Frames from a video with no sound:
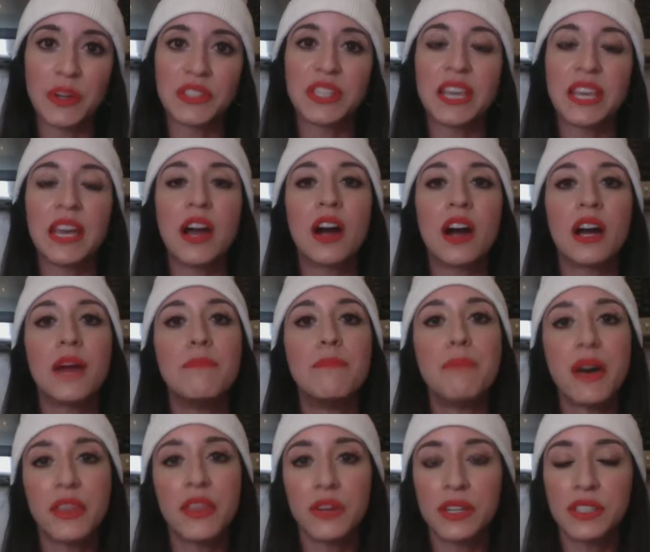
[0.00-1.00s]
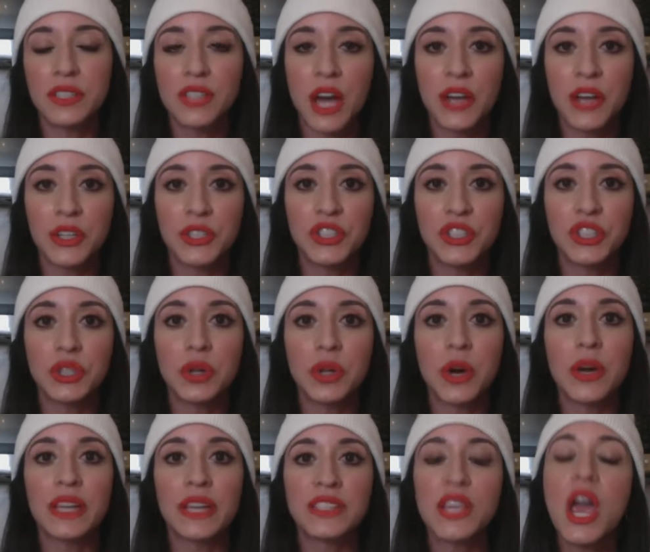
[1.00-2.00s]
They are a mother and daughter duo.
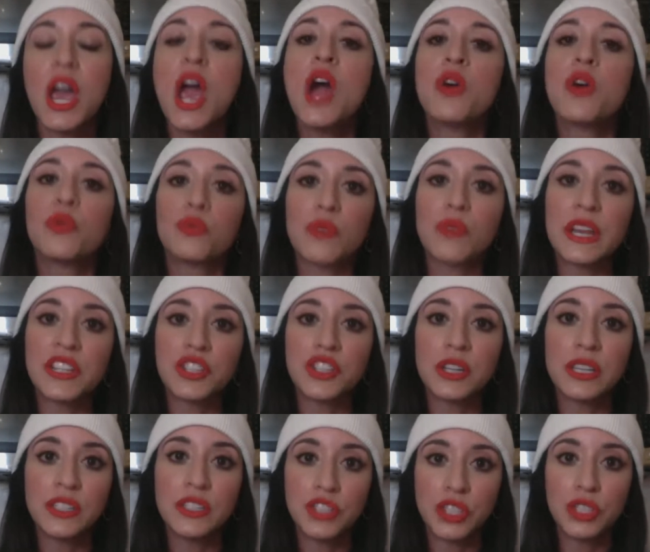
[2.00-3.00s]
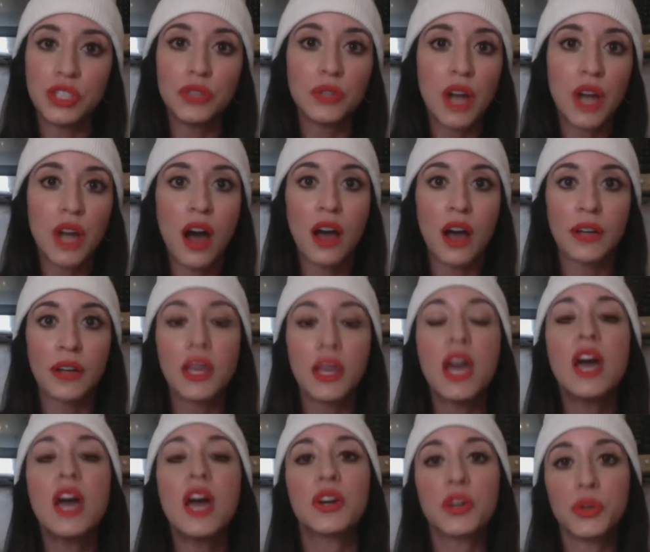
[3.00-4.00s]
It's Rachel and Ji Yoon Han,
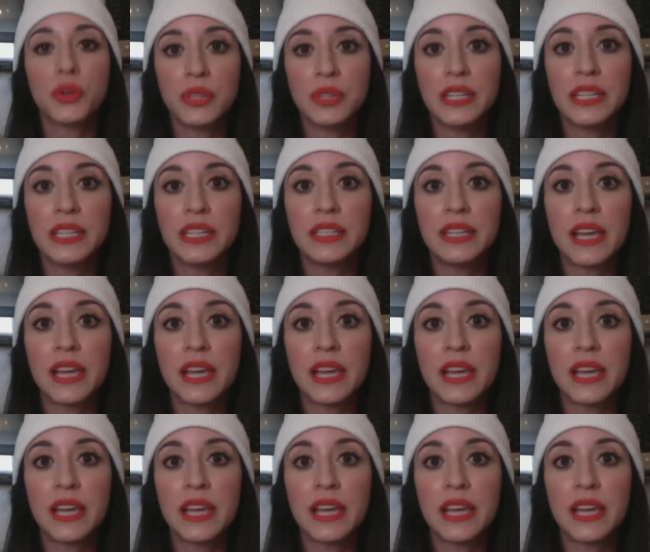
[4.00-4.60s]
Korean